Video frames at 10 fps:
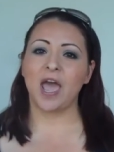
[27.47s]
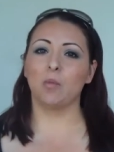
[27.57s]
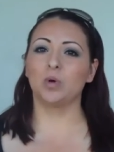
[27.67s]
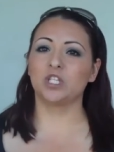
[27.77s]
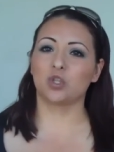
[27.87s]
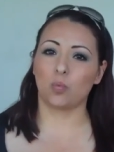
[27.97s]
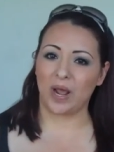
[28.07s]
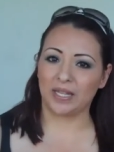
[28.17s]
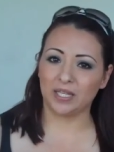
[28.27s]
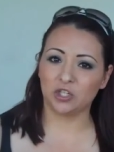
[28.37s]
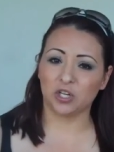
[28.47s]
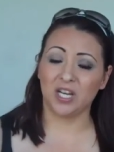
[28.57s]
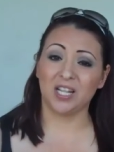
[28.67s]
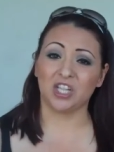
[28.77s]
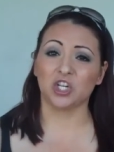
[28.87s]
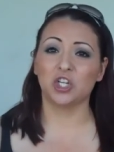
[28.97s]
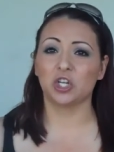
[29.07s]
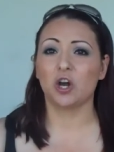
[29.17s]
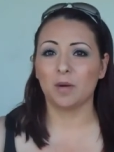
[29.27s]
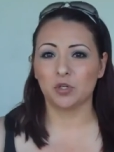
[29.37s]
and what's the right things you're eating, the
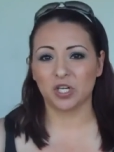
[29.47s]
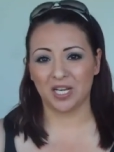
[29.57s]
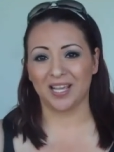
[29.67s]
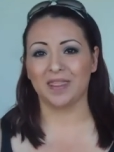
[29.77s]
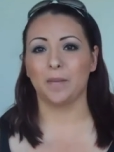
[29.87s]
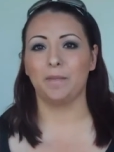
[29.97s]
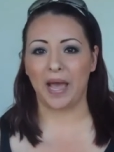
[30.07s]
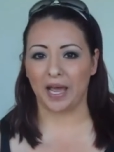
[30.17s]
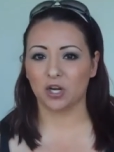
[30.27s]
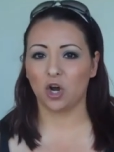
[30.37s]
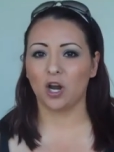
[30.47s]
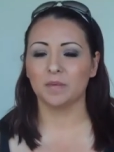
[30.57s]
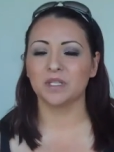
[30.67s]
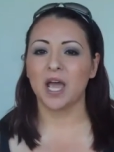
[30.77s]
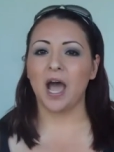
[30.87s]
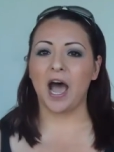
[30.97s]
good carbs you're eating, and the bad carbs.